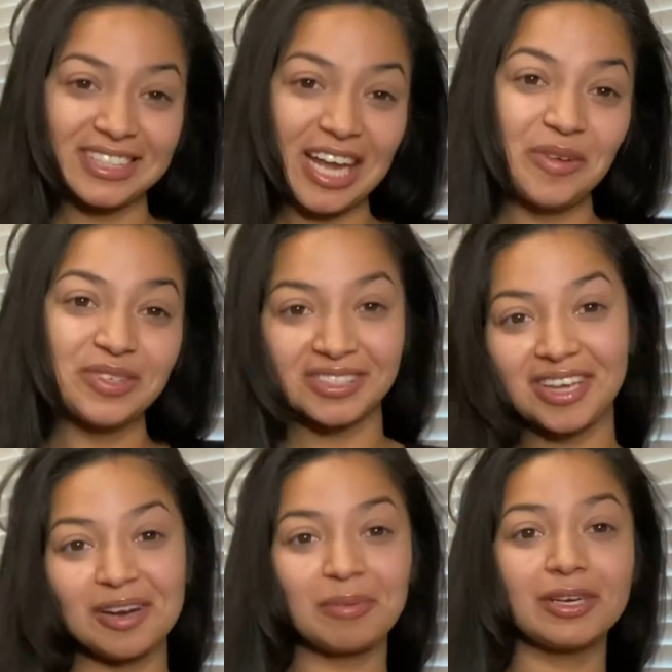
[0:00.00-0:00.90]
I was
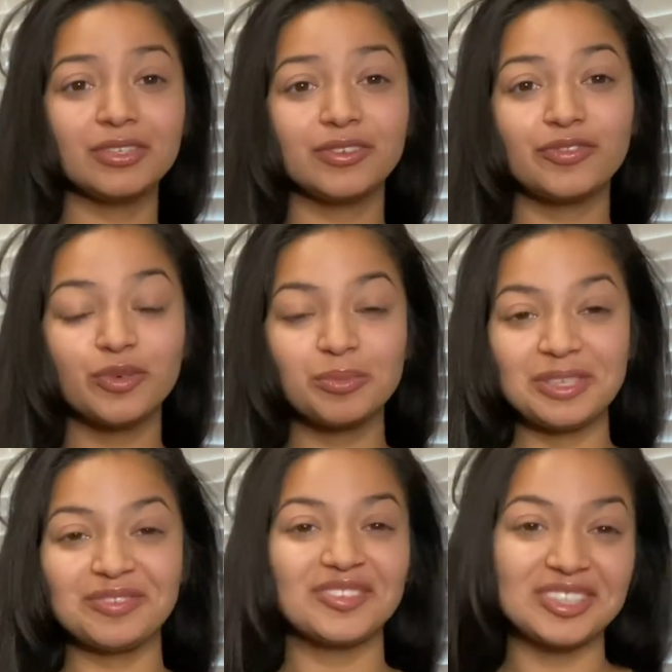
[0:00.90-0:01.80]
not about to do a full
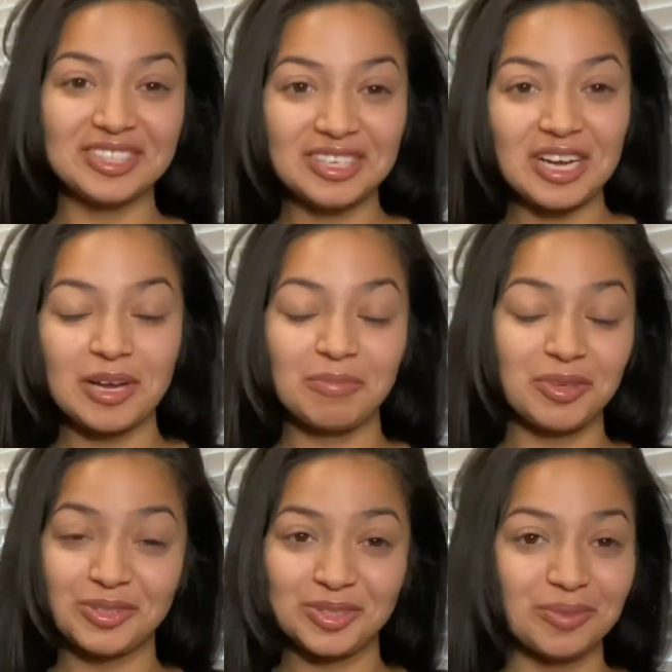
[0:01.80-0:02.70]
beat for
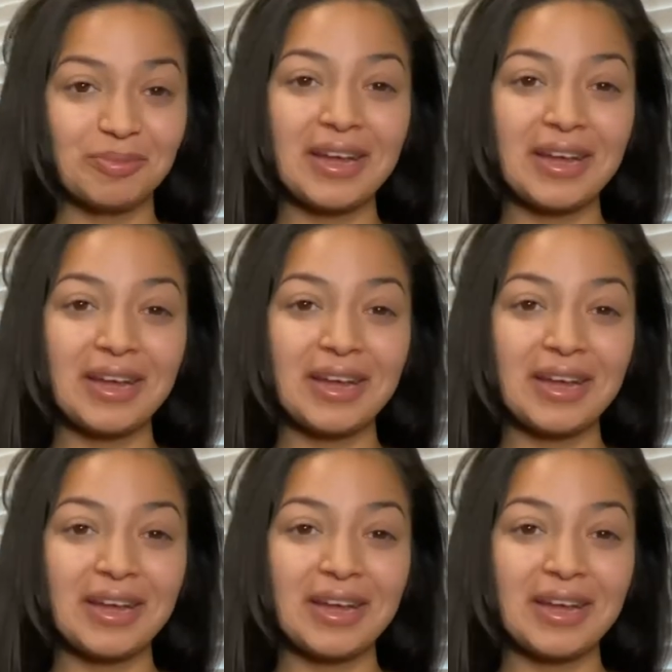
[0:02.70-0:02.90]
YouTube.